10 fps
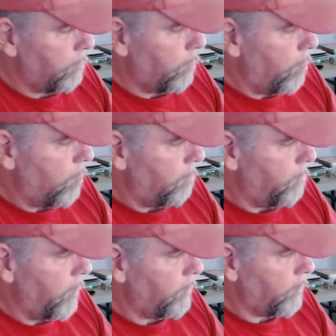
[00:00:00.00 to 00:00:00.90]
all
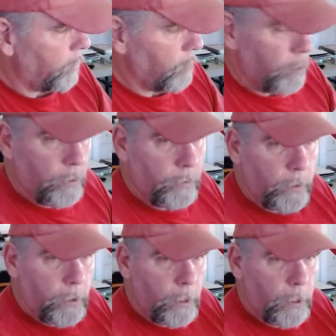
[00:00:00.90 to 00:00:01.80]
the basics of
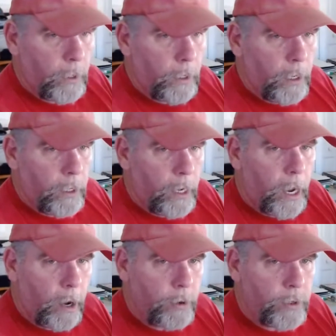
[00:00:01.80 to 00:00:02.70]

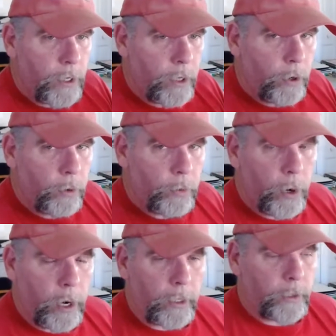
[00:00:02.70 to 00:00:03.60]
how G-code
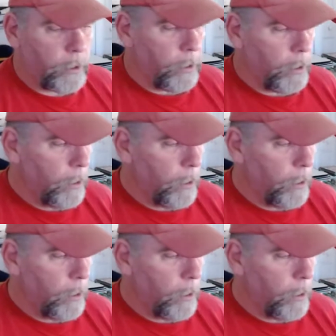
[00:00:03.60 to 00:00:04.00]
works.